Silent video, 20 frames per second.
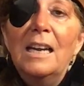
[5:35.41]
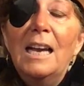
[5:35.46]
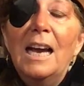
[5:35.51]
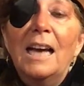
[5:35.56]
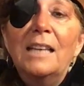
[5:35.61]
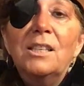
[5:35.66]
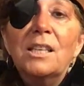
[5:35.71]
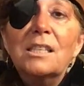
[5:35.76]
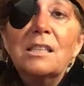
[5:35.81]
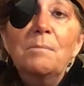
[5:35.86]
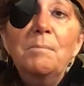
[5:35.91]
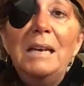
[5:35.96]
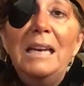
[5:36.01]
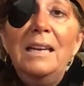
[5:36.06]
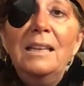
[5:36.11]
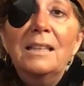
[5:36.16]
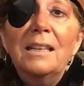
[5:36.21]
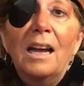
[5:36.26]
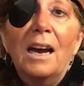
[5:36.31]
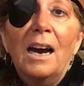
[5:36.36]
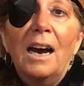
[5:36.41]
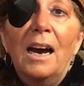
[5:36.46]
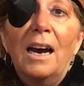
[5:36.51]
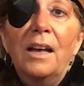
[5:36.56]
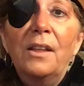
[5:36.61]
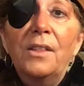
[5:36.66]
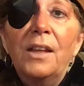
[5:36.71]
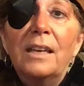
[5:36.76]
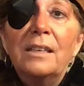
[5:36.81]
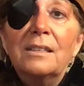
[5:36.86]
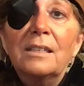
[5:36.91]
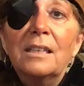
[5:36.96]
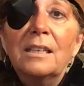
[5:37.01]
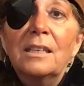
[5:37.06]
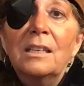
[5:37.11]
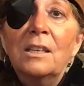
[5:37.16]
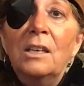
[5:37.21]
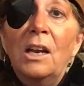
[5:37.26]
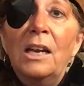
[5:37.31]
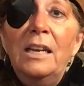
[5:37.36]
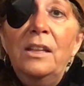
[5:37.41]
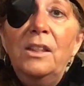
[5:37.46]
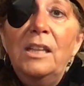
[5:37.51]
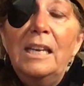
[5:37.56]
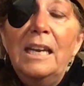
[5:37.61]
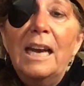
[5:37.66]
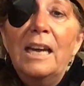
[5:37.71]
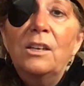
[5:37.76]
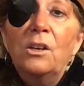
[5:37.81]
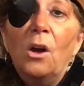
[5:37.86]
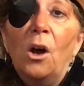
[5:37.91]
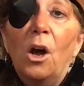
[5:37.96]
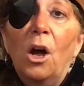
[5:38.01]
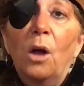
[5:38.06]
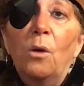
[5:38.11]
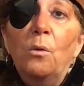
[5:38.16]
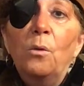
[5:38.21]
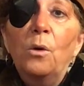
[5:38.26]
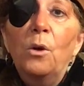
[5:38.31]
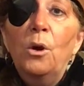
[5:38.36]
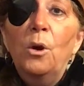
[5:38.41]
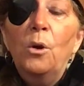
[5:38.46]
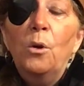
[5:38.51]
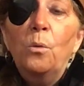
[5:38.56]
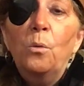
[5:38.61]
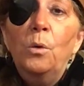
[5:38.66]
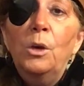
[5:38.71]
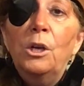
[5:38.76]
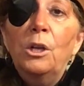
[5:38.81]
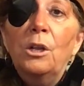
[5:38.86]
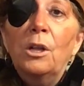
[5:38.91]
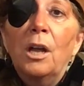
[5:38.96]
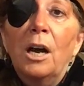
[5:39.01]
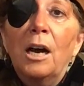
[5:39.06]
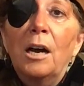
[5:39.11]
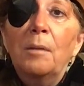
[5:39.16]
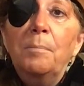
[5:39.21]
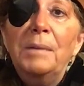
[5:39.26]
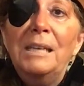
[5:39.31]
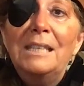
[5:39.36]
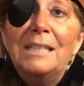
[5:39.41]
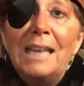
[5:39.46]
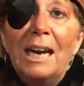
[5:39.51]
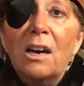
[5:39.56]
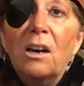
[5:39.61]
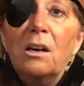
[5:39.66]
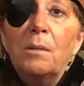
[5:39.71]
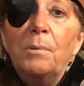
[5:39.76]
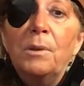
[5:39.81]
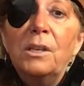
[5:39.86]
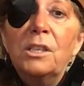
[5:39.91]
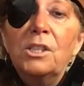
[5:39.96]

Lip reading: It doesn't mean that in the end all will be terrible.